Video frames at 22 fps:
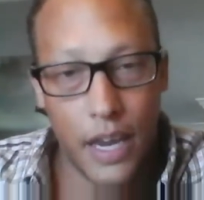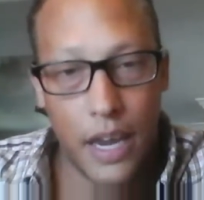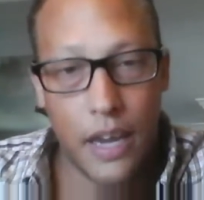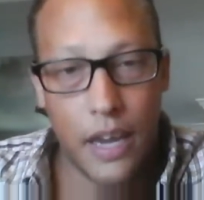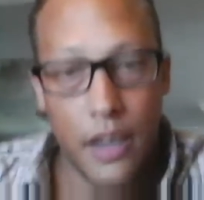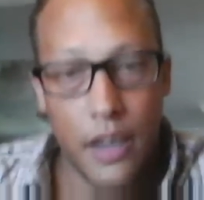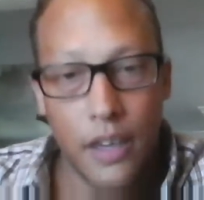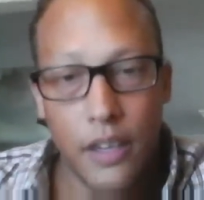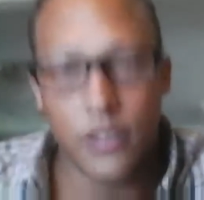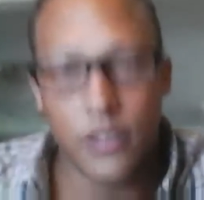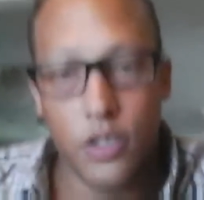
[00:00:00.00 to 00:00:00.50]

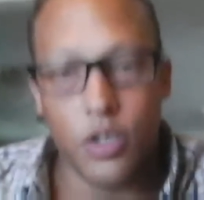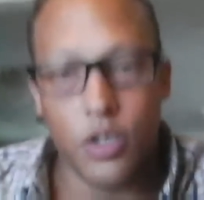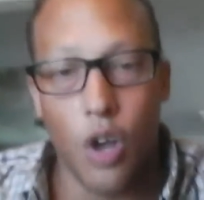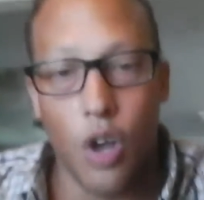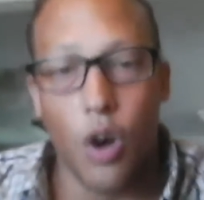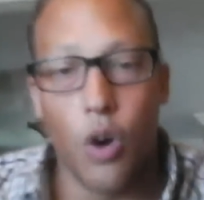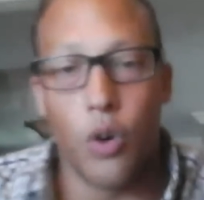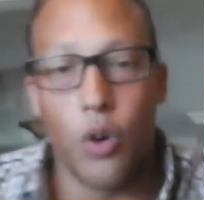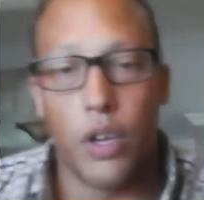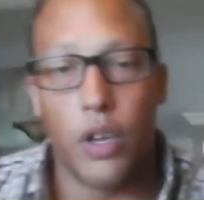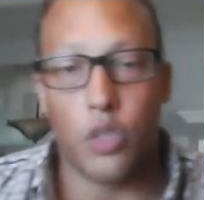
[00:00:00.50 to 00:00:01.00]

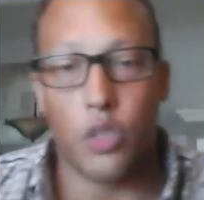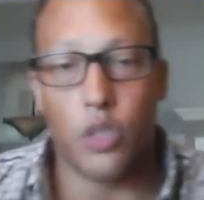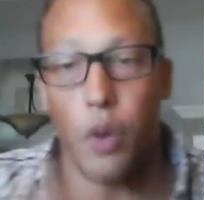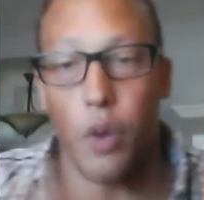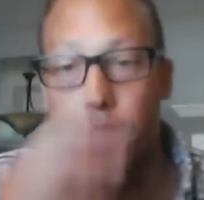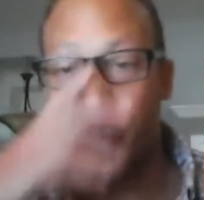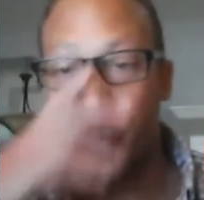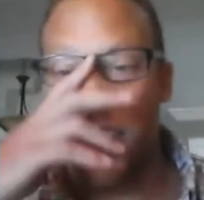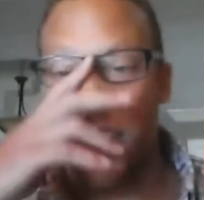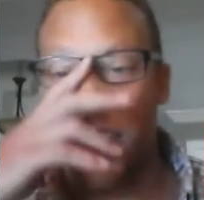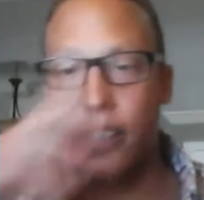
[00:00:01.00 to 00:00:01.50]
Okay, so
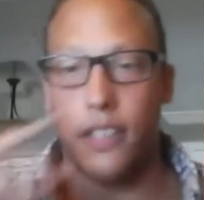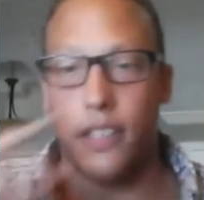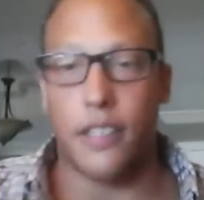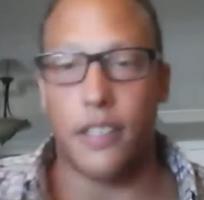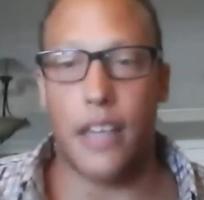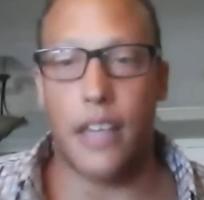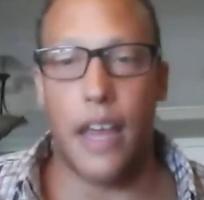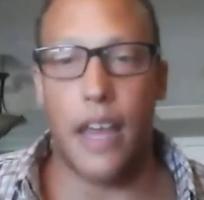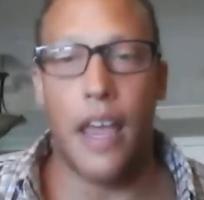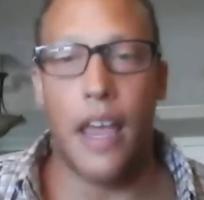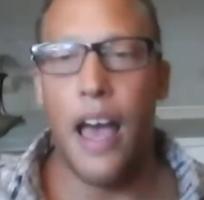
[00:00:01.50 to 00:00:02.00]
it's one
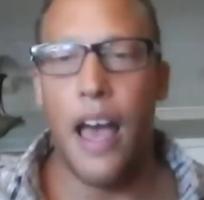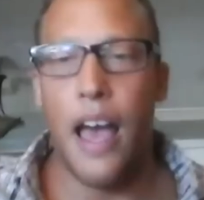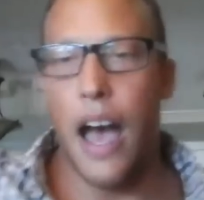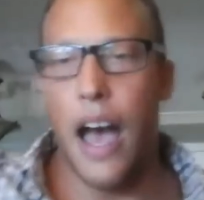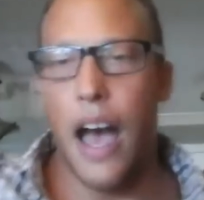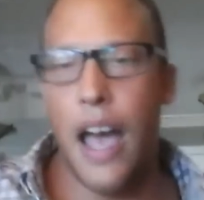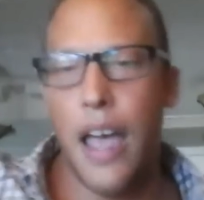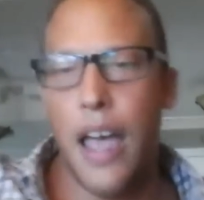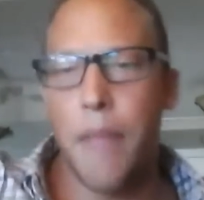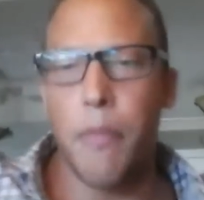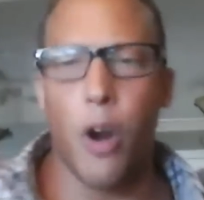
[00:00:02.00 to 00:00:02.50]
thing to
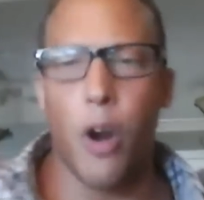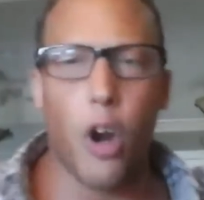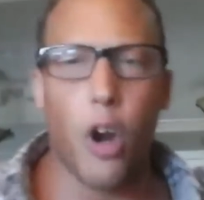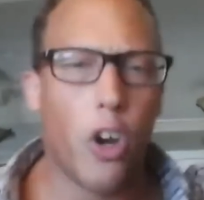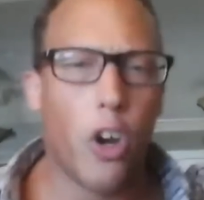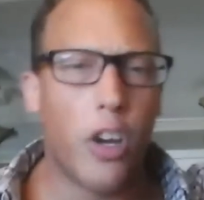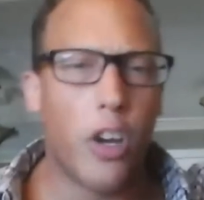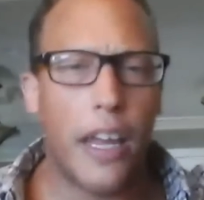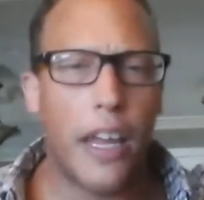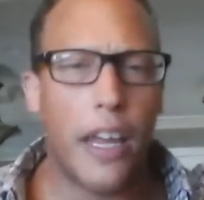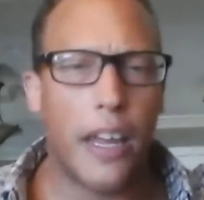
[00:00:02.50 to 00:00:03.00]
say
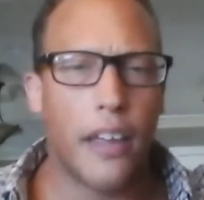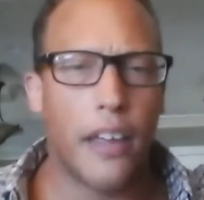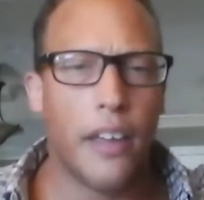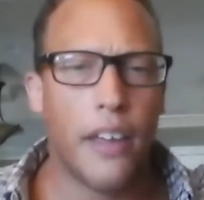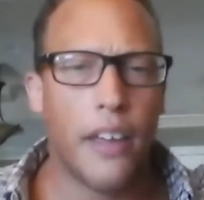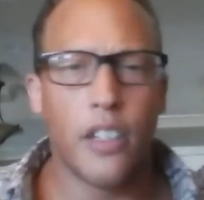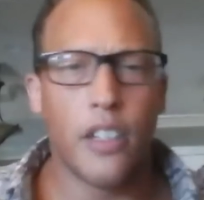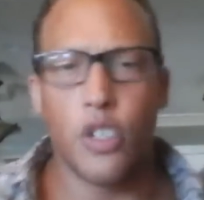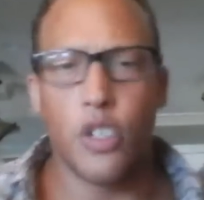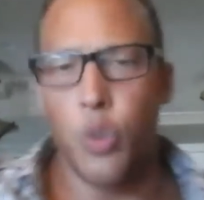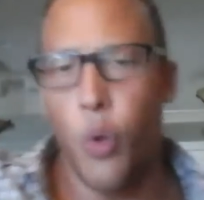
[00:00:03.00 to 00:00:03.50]
I'm
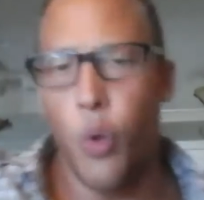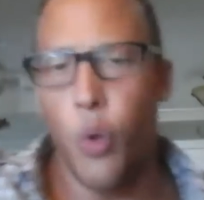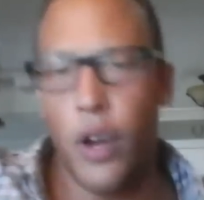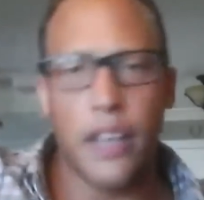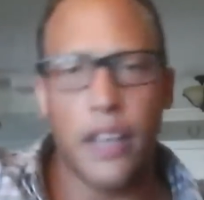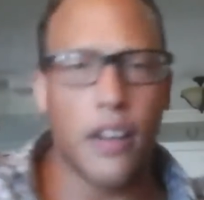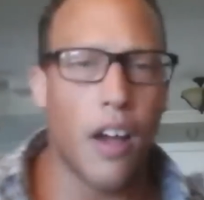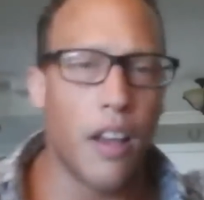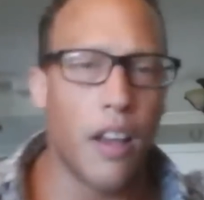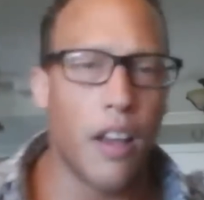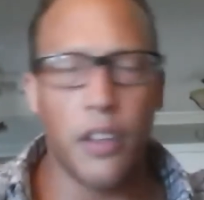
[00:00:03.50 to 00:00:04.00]
earning
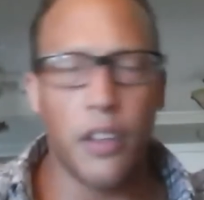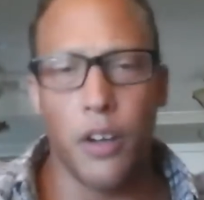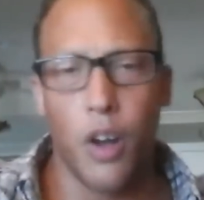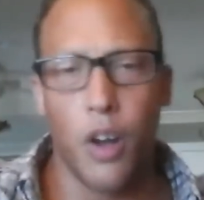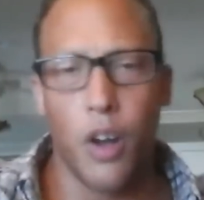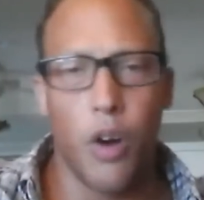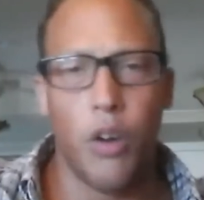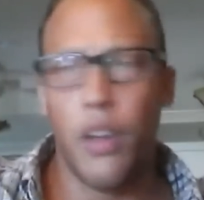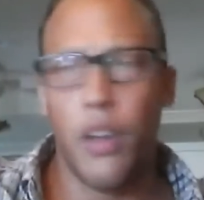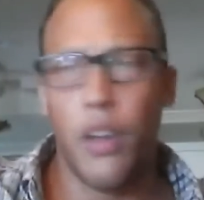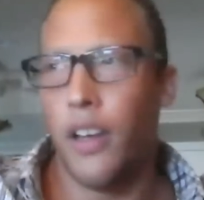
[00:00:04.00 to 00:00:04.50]
$20,
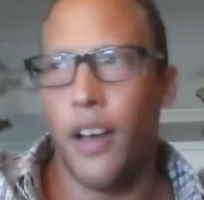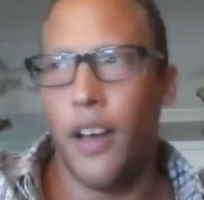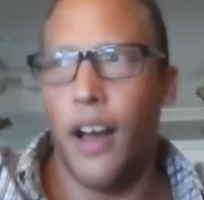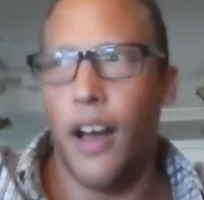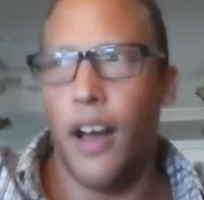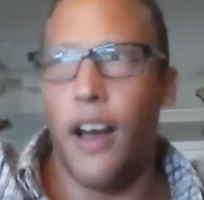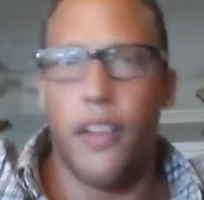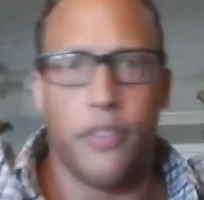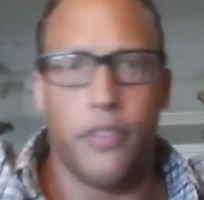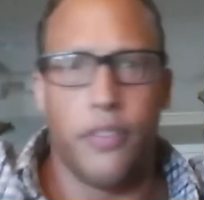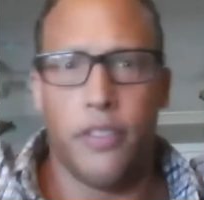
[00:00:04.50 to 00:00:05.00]
you know,
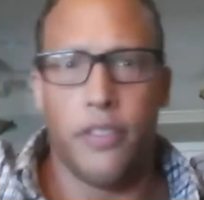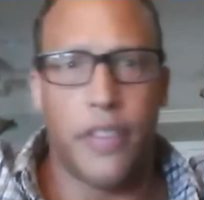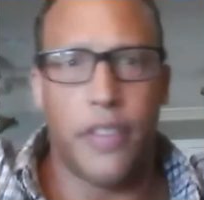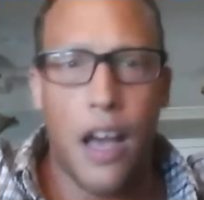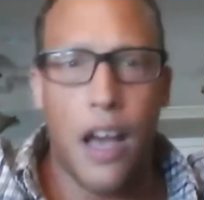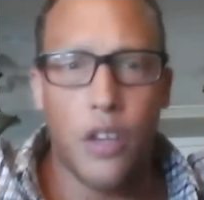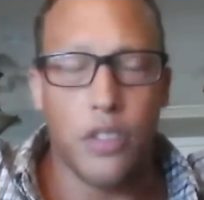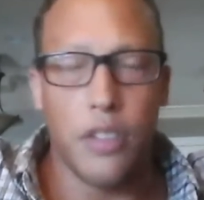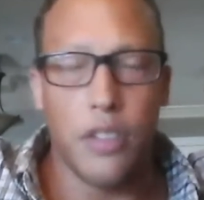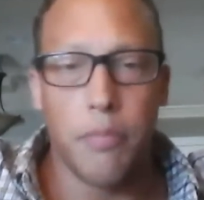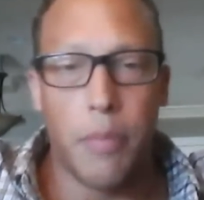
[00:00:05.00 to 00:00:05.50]

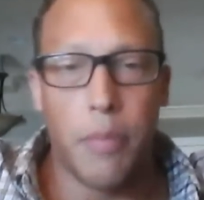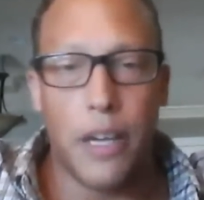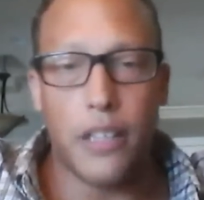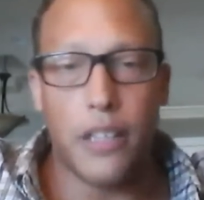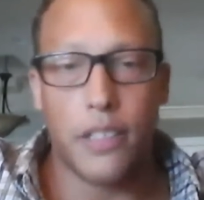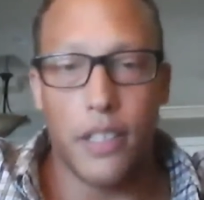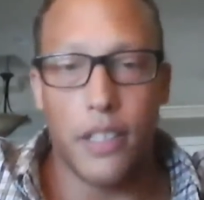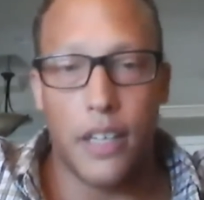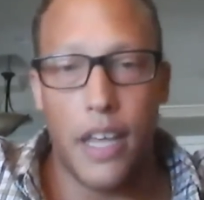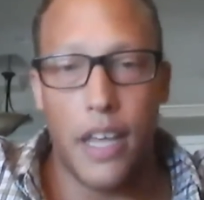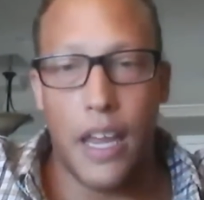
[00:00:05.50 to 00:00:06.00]

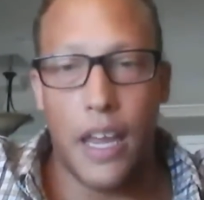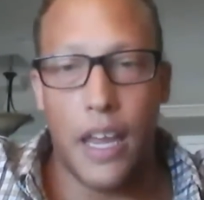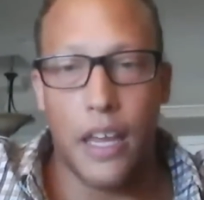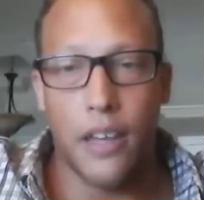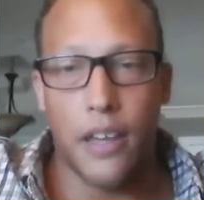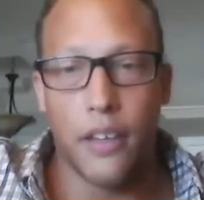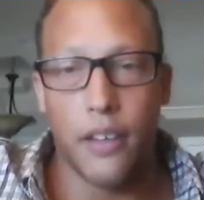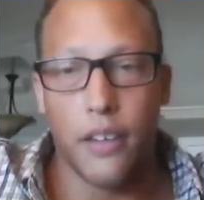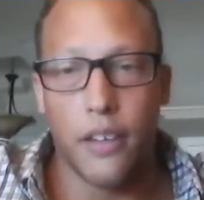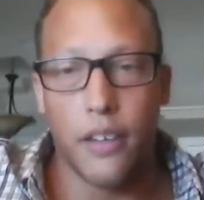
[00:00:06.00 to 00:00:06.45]
$1,000 a day.